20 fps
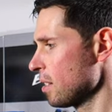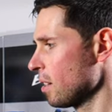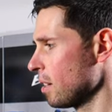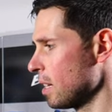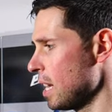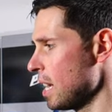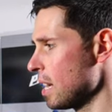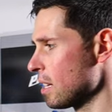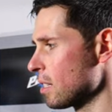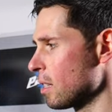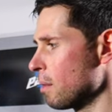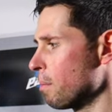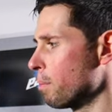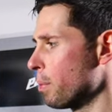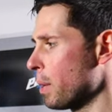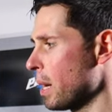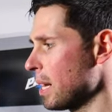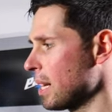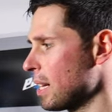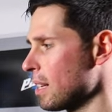side here, so the
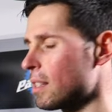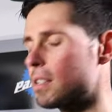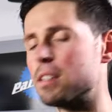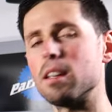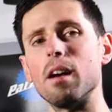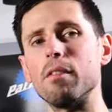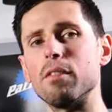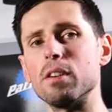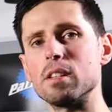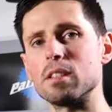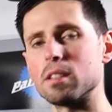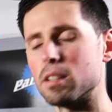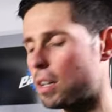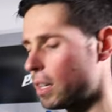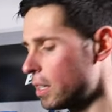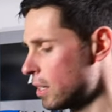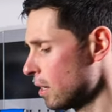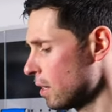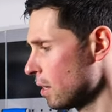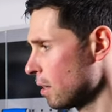braking surface
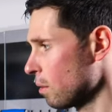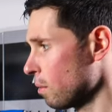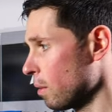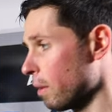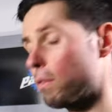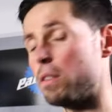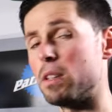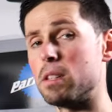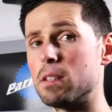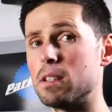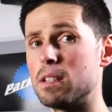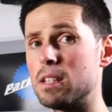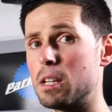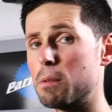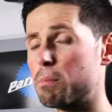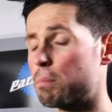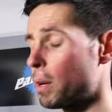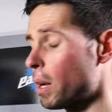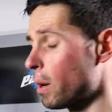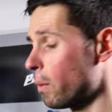side, this is a
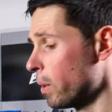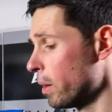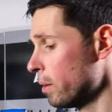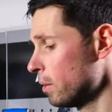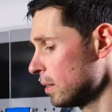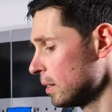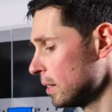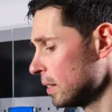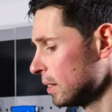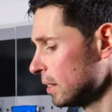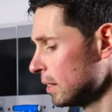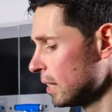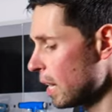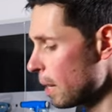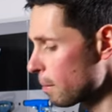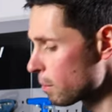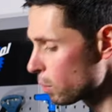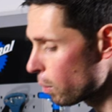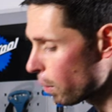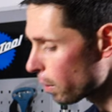disc brake wheel.
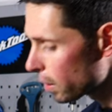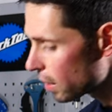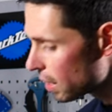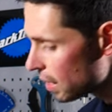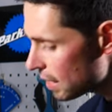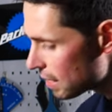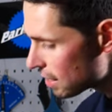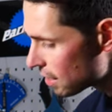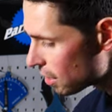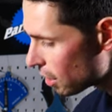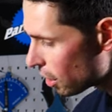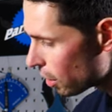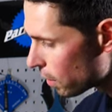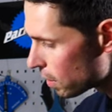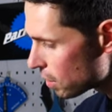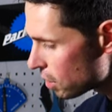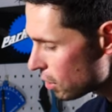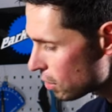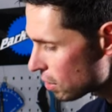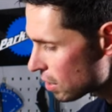Um, so what we're gonna need to do
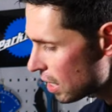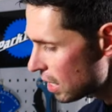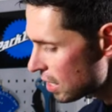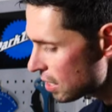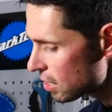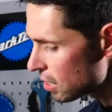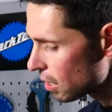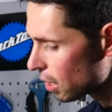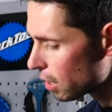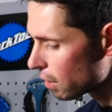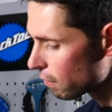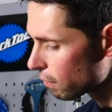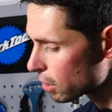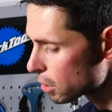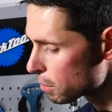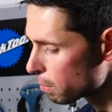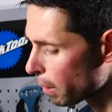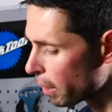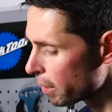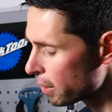is use this side of the
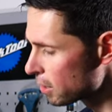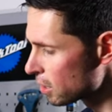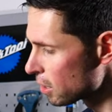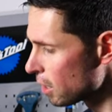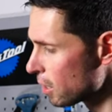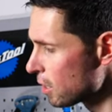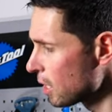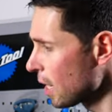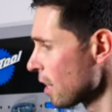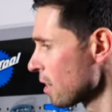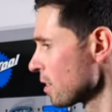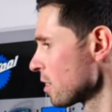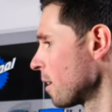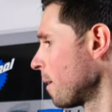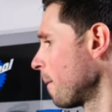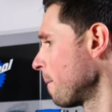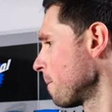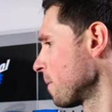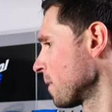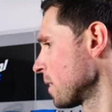spokes that attach
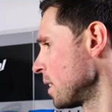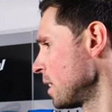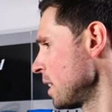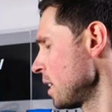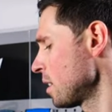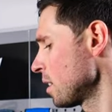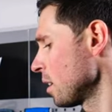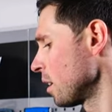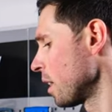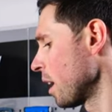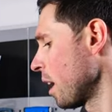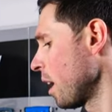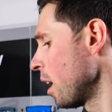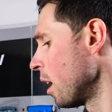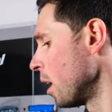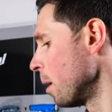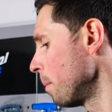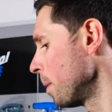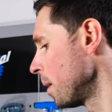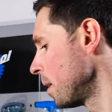to this side of the
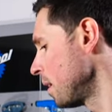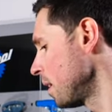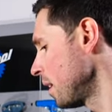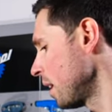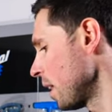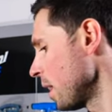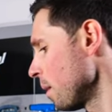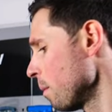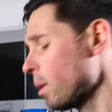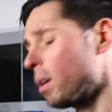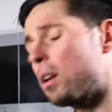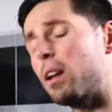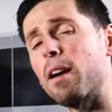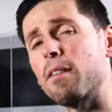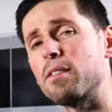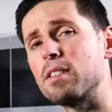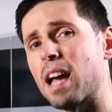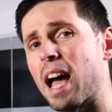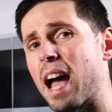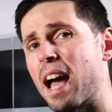hub, and then we're gonna
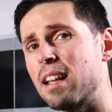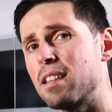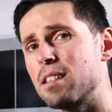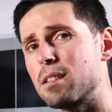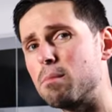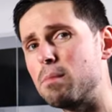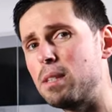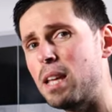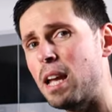have to add some